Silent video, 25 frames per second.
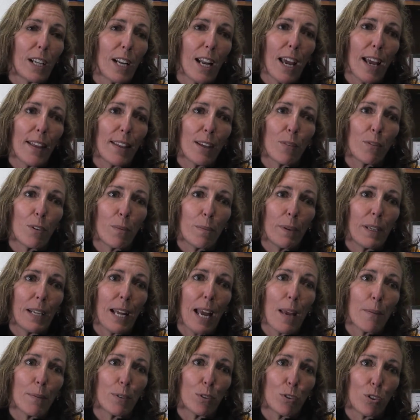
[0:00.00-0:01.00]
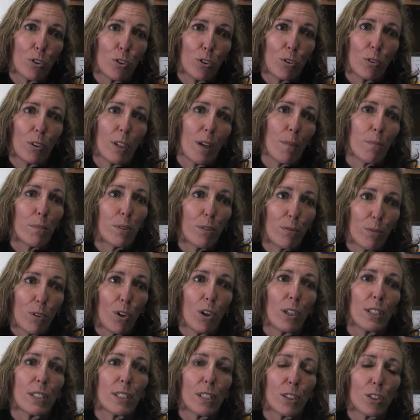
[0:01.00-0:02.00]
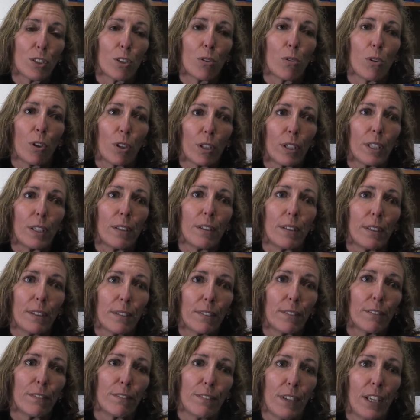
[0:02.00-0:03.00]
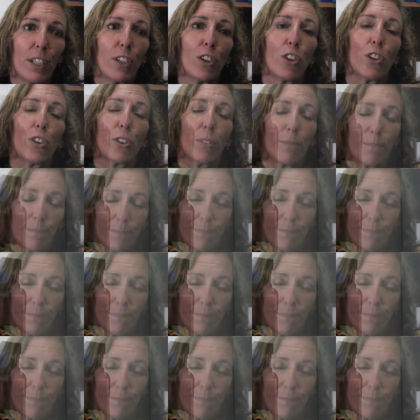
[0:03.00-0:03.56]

glad that we've been able to do it and provide such a quality venue.